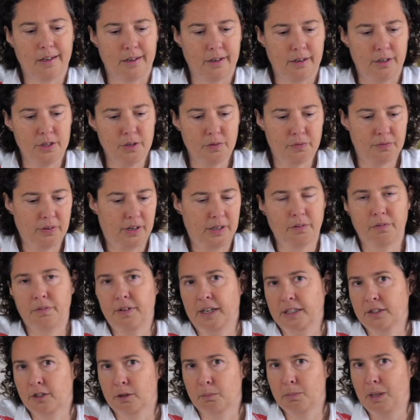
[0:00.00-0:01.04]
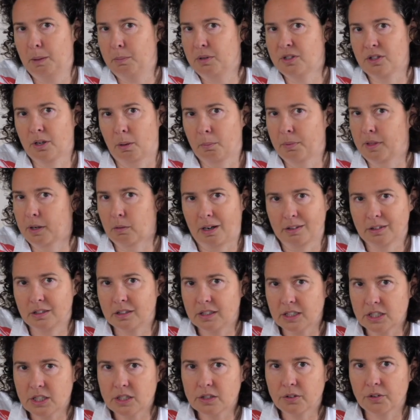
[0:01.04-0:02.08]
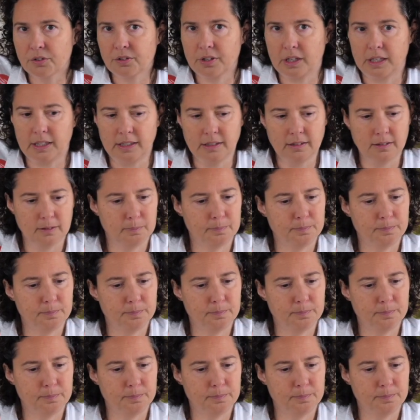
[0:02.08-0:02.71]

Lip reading: you find a factor maybe something around the digital side.